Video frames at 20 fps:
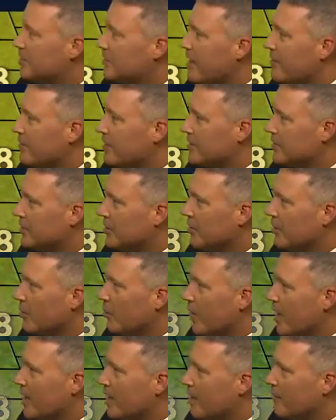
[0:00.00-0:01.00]
70s here to
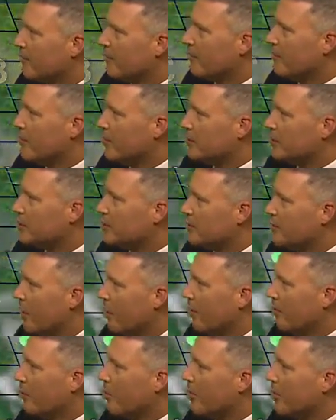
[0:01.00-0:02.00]
wake up for most
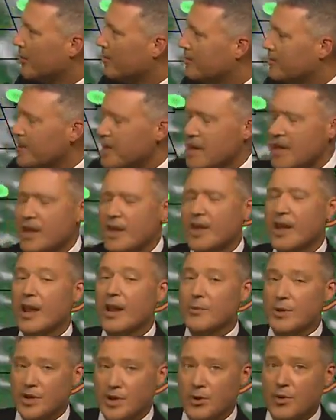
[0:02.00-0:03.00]
tomorrow morning.
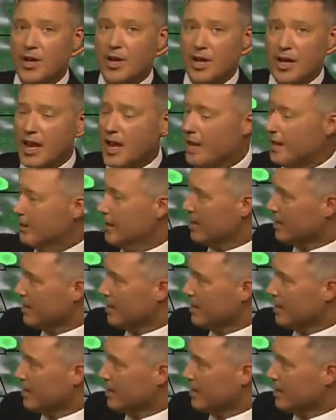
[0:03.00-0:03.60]
And we do it again.